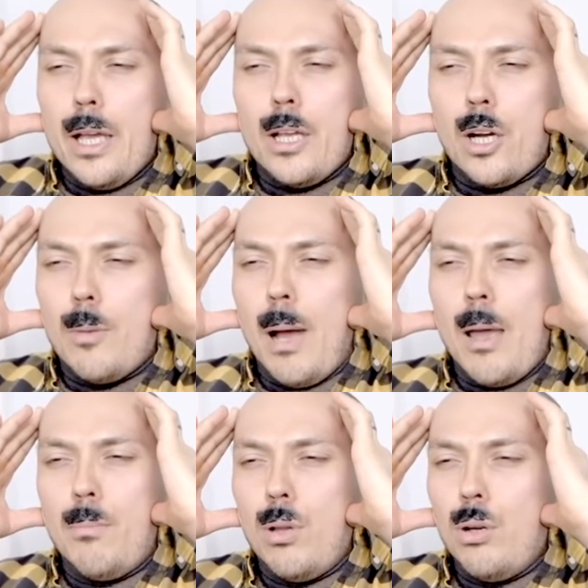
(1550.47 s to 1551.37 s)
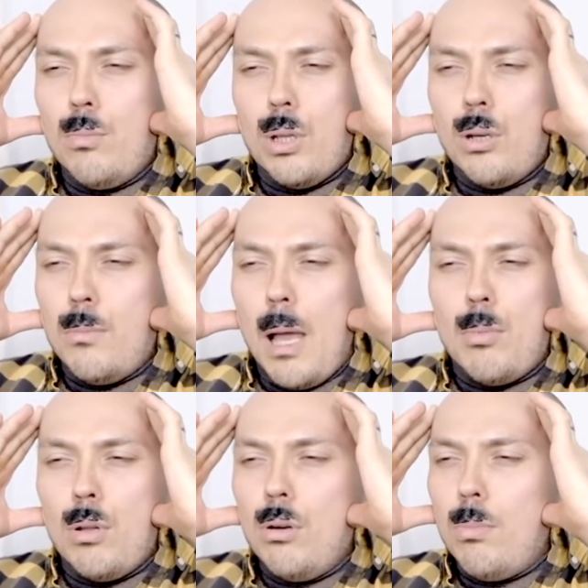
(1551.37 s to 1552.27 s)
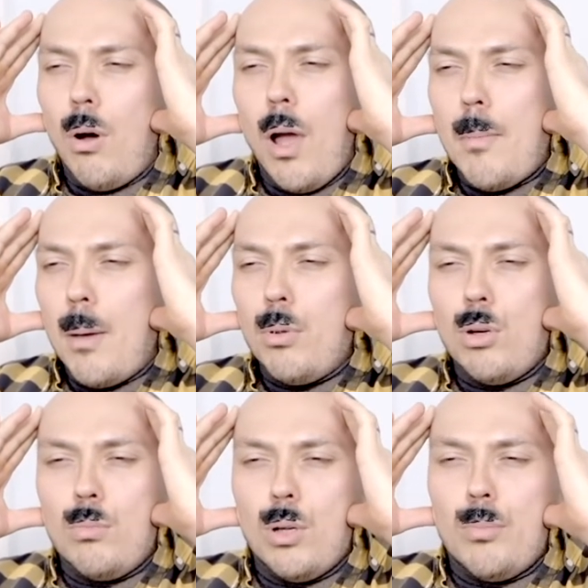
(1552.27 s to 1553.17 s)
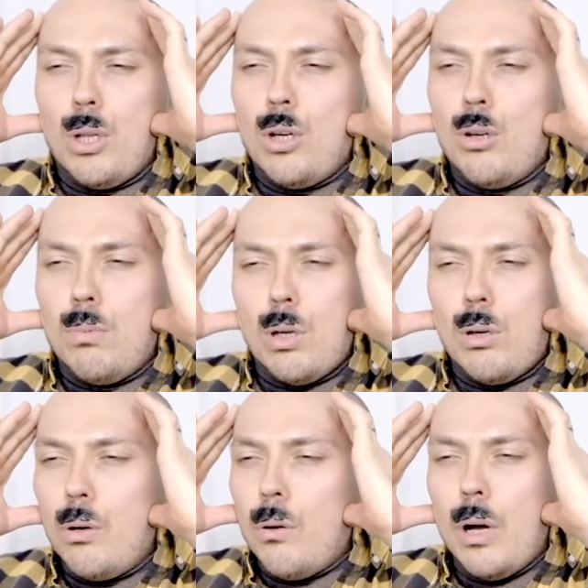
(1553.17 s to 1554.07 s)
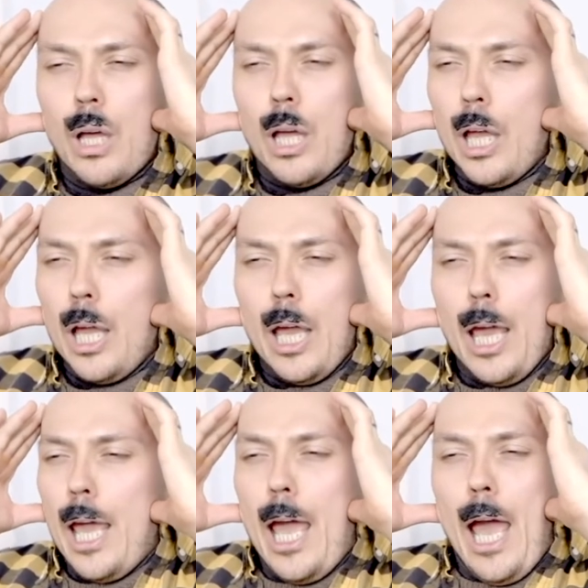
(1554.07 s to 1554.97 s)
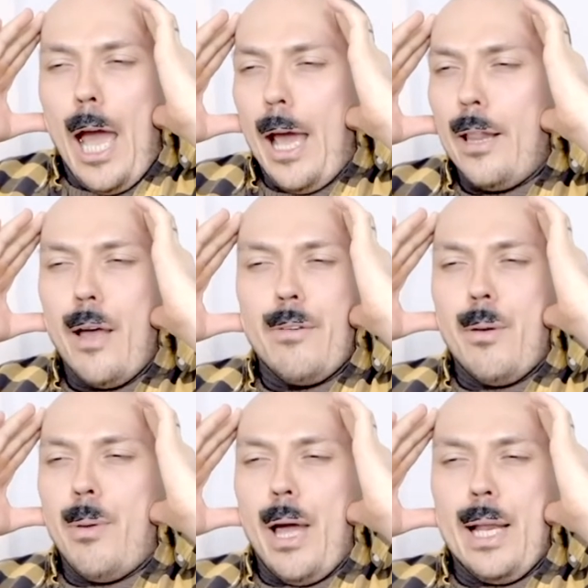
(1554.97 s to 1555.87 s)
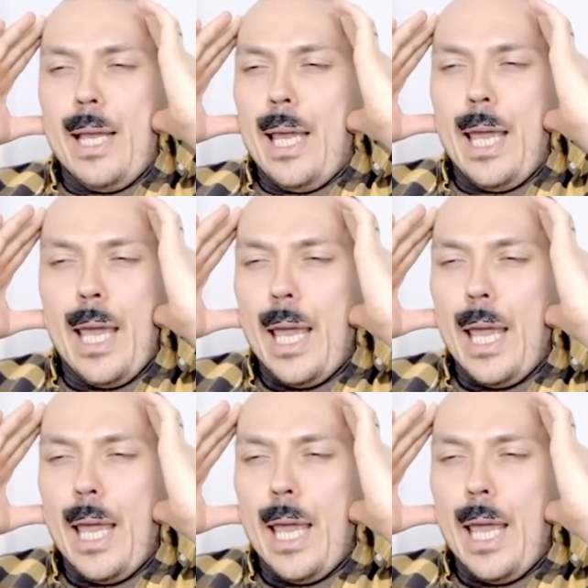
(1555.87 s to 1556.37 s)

You're my blue blue, my blue boy, my blue blue blue boo. I love you, buddy.